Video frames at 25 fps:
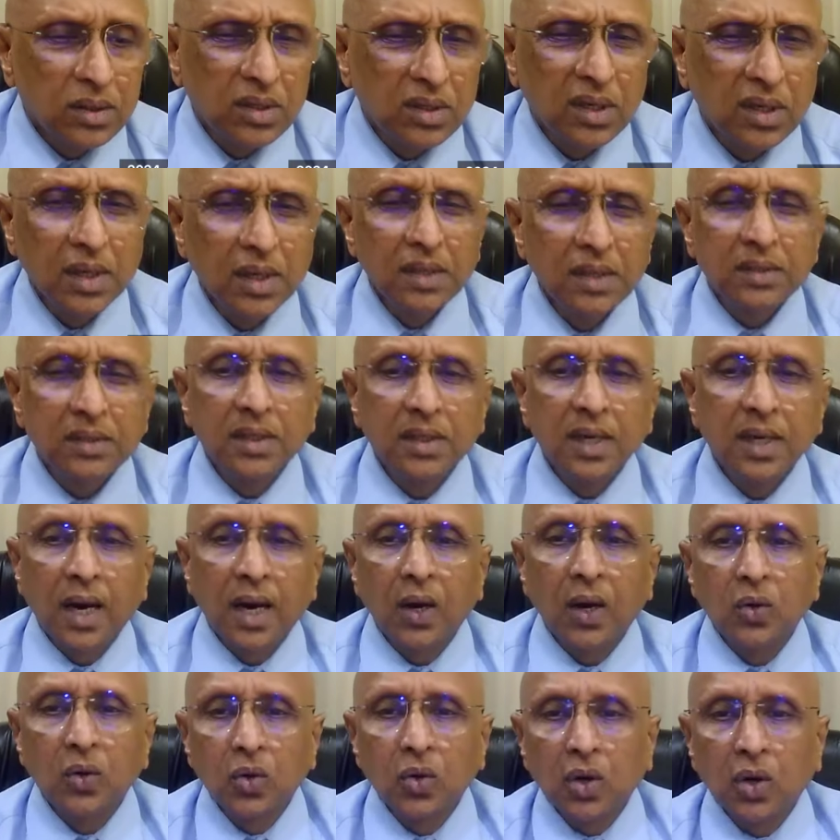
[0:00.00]
3C
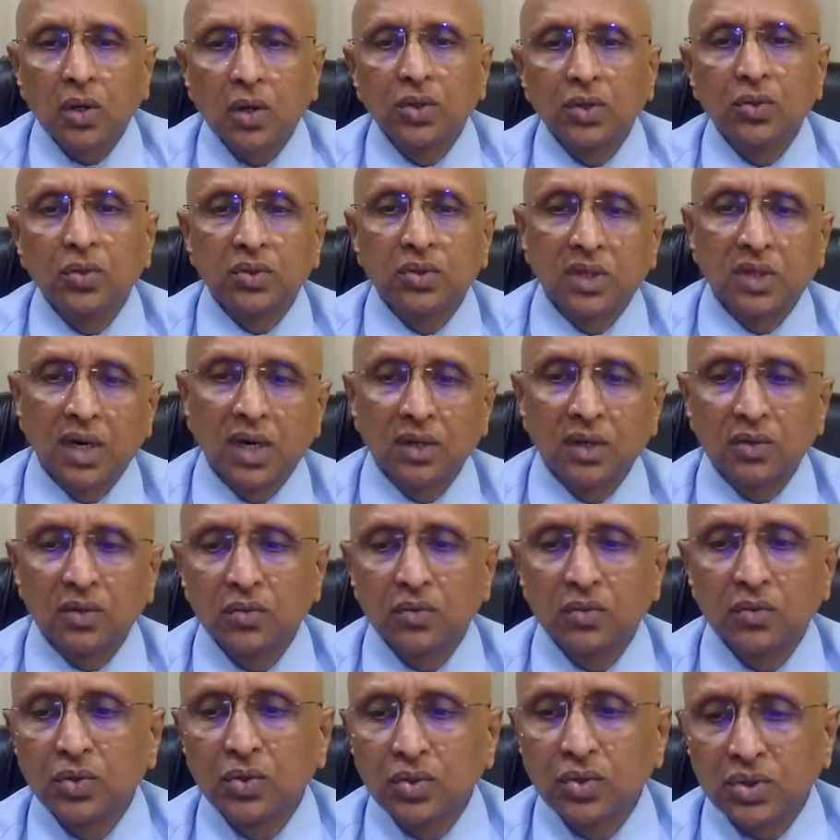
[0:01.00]
I have not used. I
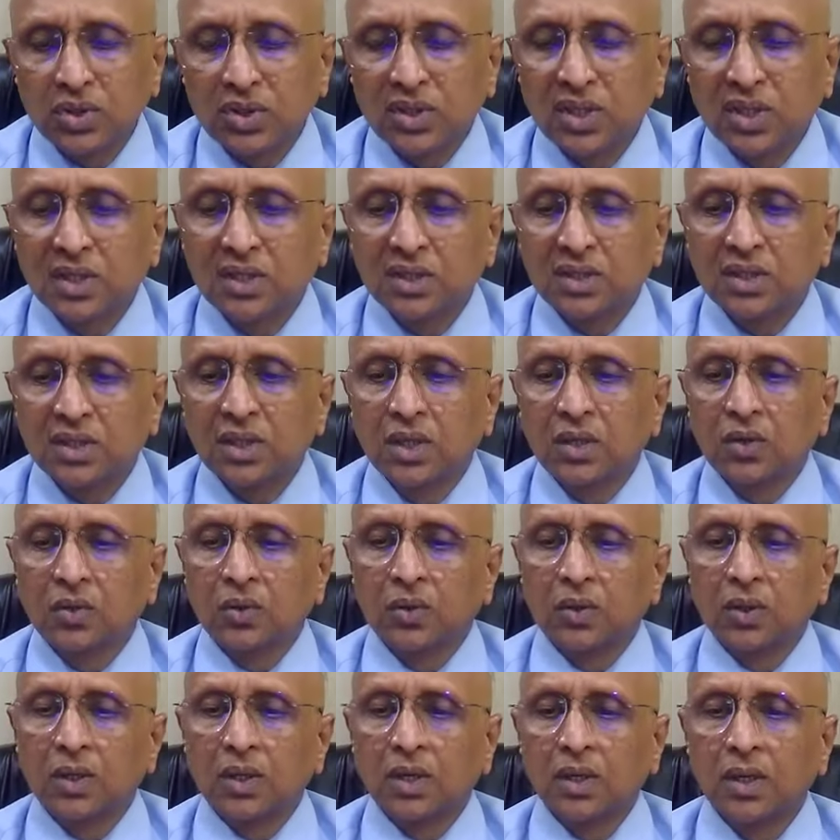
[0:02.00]
have used 6C
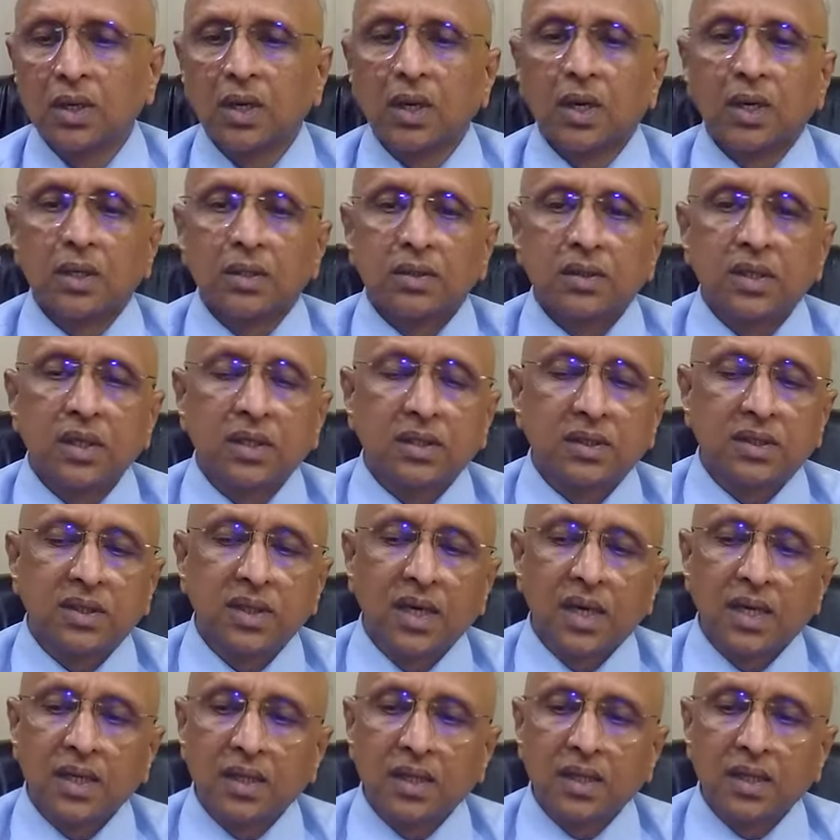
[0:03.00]
only.
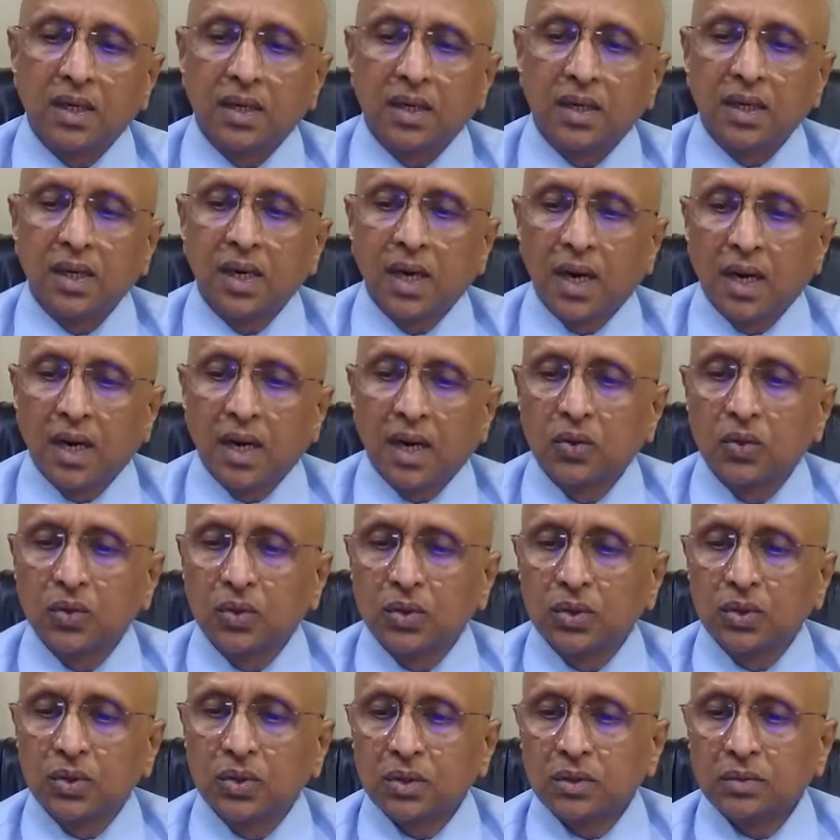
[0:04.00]
6C and 30 I have
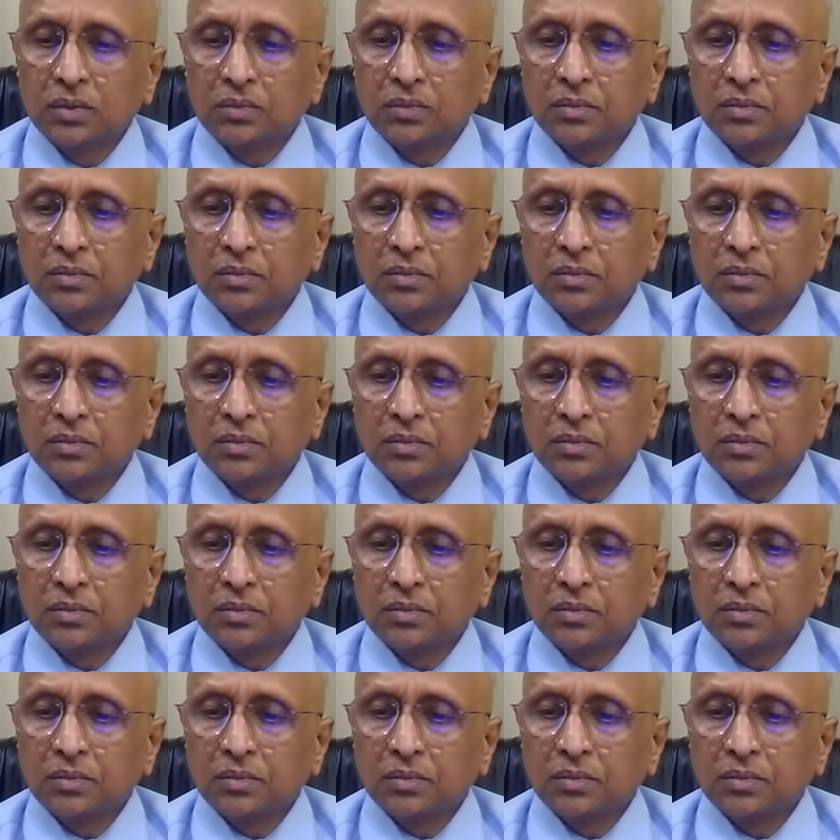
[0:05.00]
used.